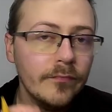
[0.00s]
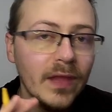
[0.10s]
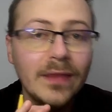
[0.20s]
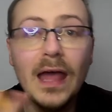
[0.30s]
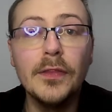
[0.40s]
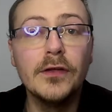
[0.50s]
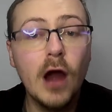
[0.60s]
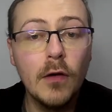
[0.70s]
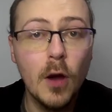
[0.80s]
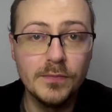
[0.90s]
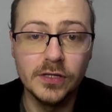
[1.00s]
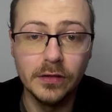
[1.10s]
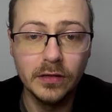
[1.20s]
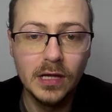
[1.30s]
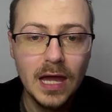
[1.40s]
Now, there are options.
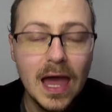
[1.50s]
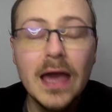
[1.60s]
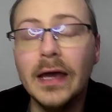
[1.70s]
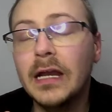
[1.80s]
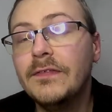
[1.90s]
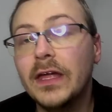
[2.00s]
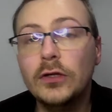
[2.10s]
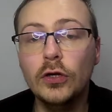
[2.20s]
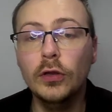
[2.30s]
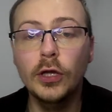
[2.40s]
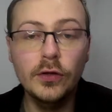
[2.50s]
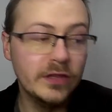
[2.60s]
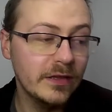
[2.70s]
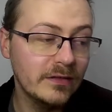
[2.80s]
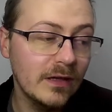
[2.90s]
And if they do lose this
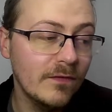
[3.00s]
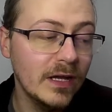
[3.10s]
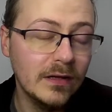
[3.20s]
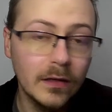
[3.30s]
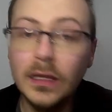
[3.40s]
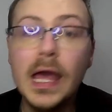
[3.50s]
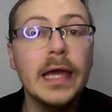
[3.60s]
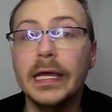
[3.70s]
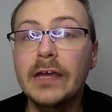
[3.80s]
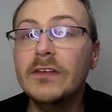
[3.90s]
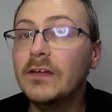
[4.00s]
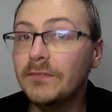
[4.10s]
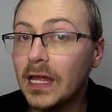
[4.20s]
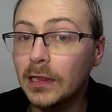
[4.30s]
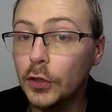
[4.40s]
TV deal, even if they
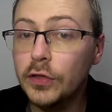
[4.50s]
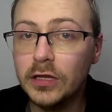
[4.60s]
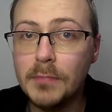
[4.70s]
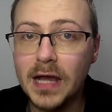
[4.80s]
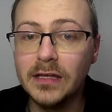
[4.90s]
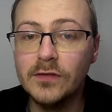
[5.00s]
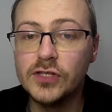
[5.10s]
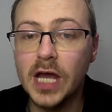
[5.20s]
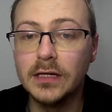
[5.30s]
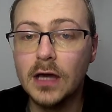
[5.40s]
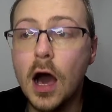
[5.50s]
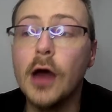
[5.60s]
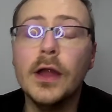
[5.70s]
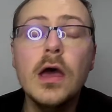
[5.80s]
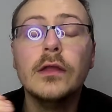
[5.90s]
lose the backing of Shad Khan,
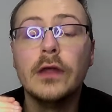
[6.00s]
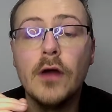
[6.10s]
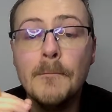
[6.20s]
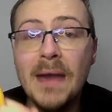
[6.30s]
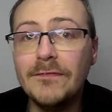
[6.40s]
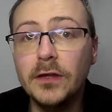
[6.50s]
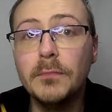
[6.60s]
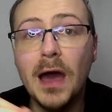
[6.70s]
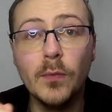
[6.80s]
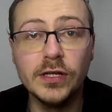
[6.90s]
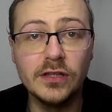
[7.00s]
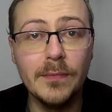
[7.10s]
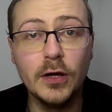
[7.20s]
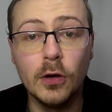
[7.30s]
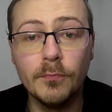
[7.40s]
there are methods by which they
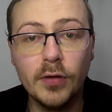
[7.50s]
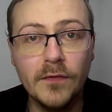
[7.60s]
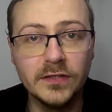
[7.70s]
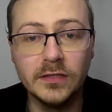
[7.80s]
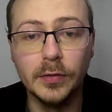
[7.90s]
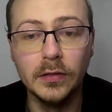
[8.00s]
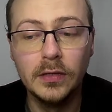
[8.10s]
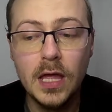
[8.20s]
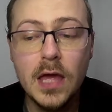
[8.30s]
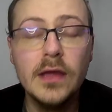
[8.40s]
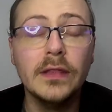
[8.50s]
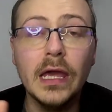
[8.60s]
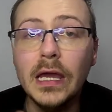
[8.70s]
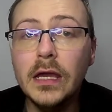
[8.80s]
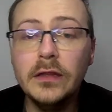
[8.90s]
become profitable. The
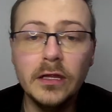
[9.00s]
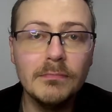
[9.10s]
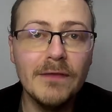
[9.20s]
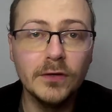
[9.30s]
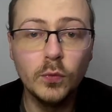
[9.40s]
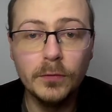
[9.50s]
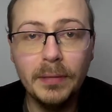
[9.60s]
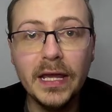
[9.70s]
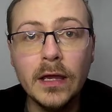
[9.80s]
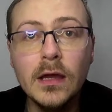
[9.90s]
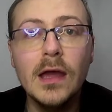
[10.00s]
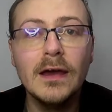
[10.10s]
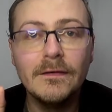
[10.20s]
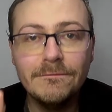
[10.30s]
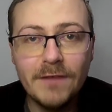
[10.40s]
easiest method would be
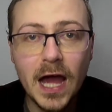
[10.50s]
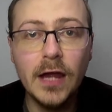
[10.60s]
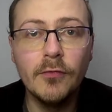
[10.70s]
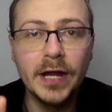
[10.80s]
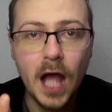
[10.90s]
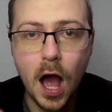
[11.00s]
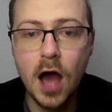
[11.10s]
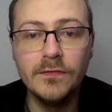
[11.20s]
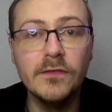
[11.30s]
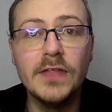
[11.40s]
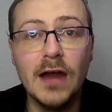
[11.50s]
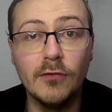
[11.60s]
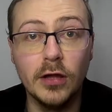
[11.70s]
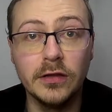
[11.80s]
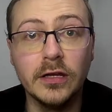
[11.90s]
firing half of their
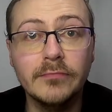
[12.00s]
roster.